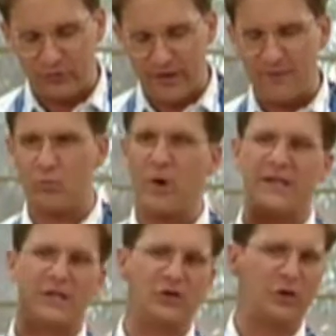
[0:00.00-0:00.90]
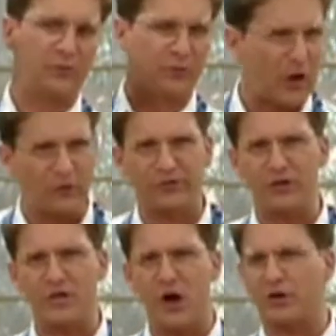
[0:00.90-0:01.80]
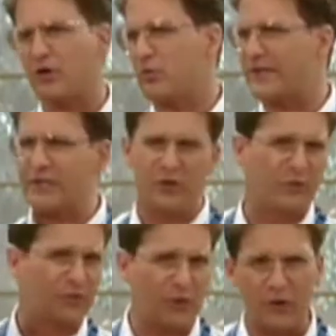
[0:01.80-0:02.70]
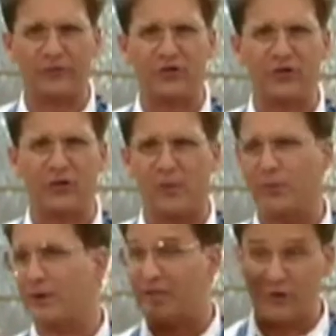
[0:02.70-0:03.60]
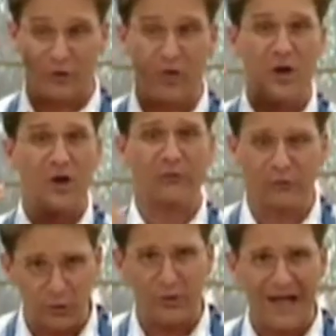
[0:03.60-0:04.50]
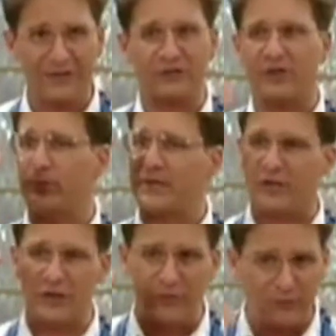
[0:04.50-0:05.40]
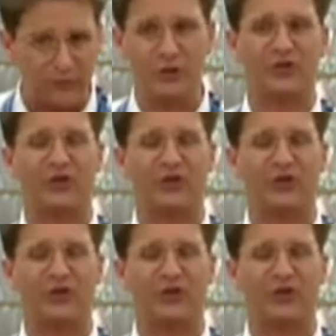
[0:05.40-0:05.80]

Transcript: cream, we can do frozen yogurt, we can do frozen sherbet, we can do fruit ices, we can do fruit